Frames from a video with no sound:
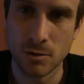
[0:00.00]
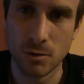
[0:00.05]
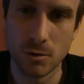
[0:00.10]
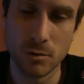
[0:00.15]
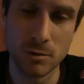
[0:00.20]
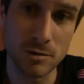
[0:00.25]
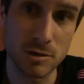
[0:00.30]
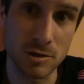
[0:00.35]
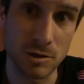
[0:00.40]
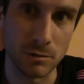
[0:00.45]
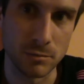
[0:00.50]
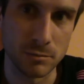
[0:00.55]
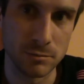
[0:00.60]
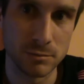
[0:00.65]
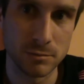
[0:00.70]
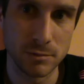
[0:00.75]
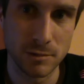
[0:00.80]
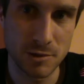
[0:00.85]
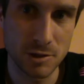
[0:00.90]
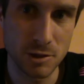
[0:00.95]
Also,
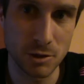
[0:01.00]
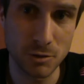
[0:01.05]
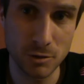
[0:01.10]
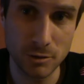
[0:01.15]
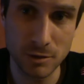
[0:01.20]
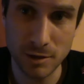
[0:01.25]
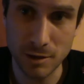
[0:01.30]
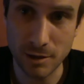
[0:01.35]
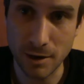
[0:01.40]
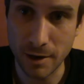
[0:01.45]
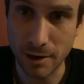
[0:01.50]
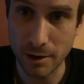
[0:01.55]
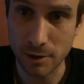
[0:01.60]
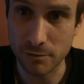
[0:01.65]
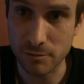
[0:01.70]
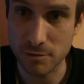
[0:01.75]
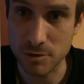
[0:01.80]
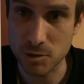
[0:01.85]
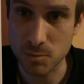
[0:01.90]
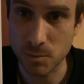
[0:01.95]
it's a good denial
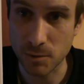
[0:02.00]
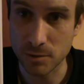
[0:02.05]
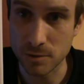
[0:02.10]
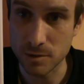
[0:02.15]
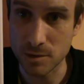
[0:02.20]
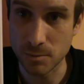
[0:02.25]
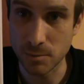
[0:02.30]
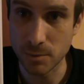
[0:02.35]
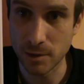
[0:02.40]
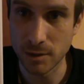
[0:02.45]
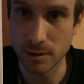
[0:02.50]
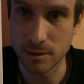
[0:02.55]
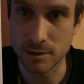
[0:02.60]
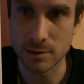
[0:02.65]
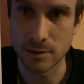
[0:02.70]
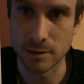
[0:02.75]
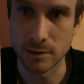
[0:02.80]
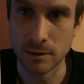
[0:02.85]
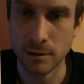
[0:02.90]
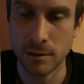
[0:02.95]
of
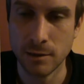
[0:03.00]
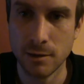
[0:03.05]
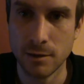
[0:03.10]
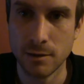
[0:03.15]
responsibility.